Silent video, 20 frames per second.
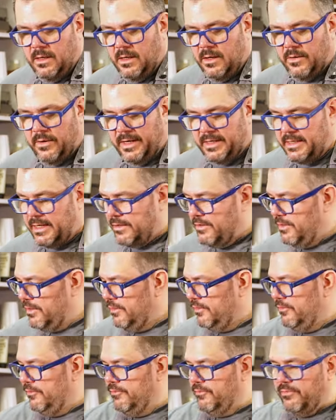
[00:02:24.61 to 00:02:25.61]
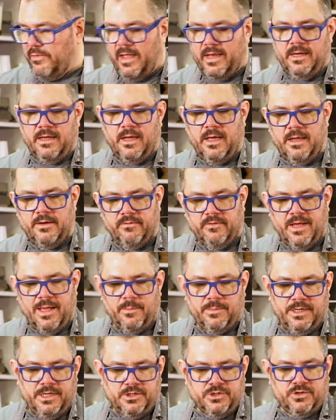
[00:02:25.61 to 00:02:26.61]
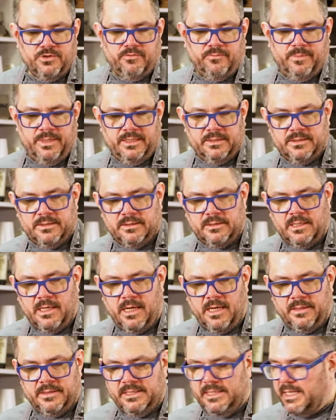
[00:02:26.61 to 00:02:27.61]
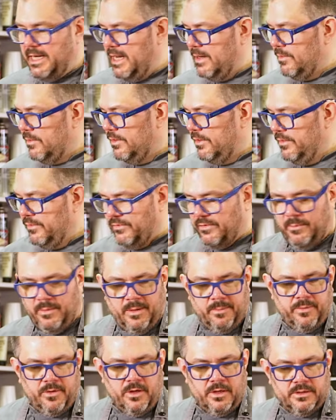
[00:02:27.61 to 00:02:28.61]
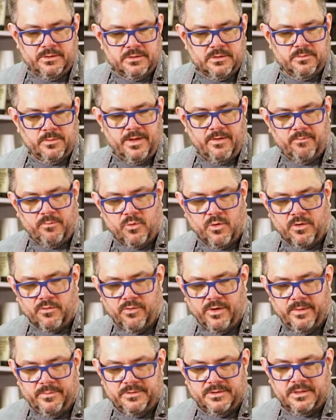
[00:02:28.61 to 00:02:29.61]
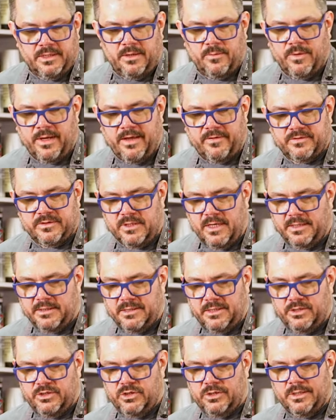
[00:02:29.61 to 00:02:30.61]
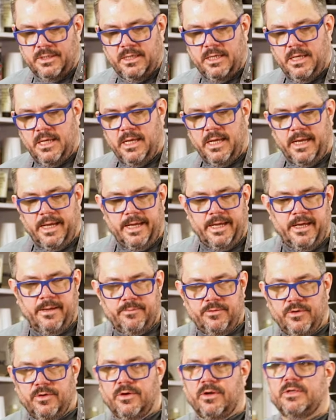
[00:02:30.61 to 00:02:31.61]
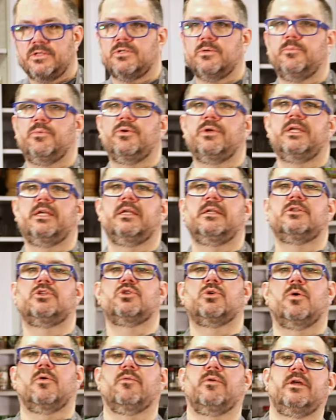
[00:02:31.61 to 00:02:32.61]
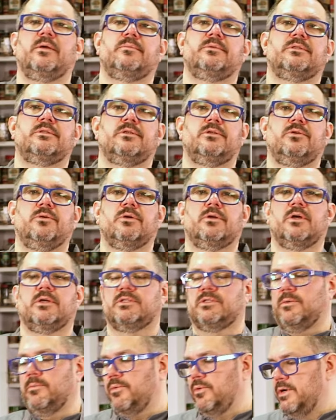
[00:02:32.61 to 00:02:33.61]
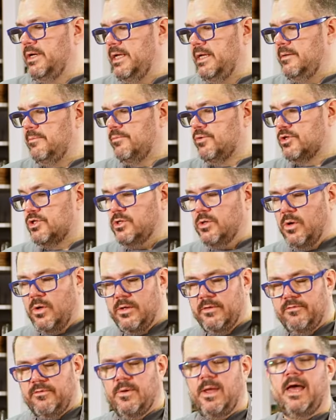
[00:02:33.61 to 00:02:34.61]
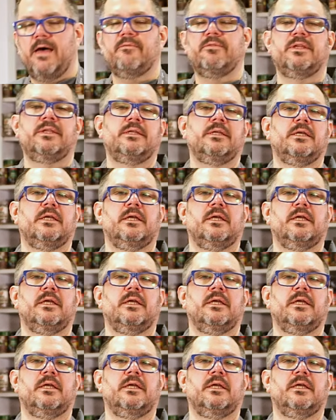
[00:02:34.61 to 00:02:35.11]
All right, now you can use any kind of combination of meats. Today we're using meatballs, we have pork ribs, and we have sausage. You can also put in short ribs. You can also put in braciole if you have it.